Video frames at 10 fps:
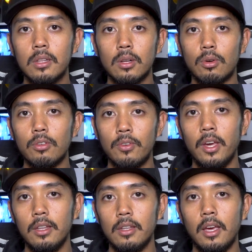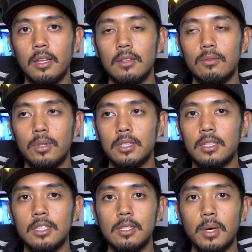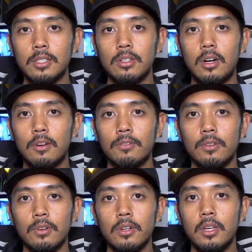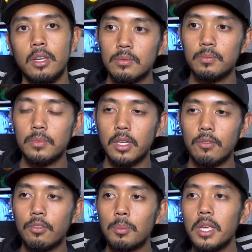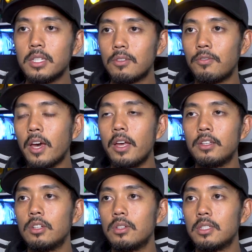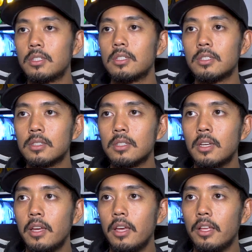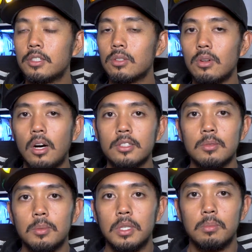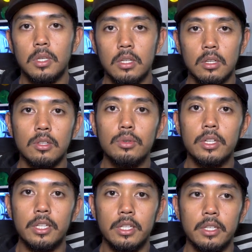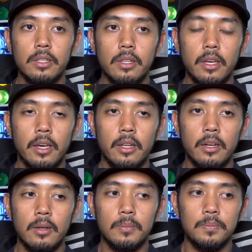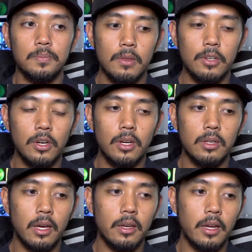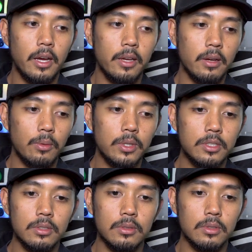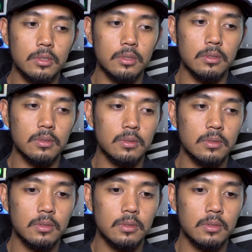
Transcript: the Corvette and what the team has to offer. And for me as a fan, you know, it's so awesome to be included in it. And you know, I went to